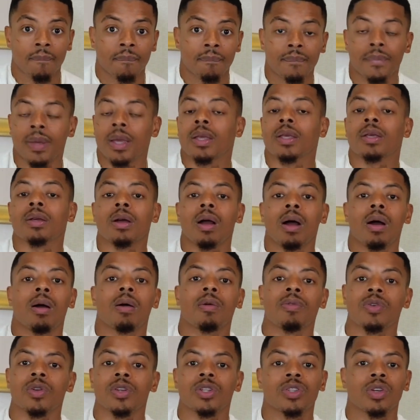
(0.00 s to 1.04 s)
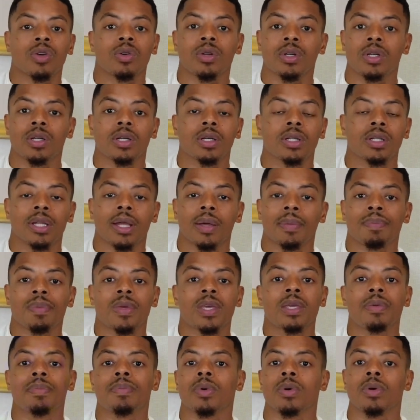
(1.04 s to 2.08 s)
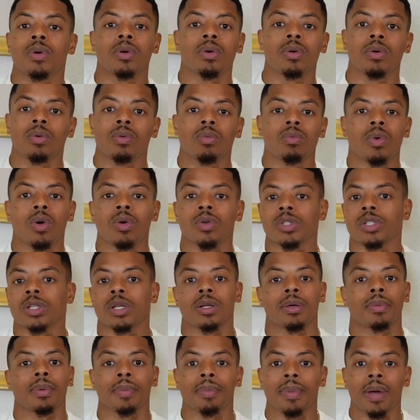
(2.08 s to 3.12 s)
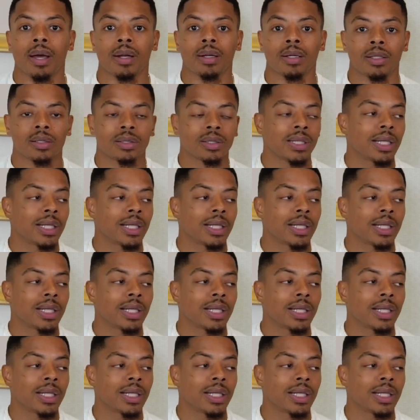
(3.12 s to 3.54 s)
Make your offer so good that people won't shut up about it.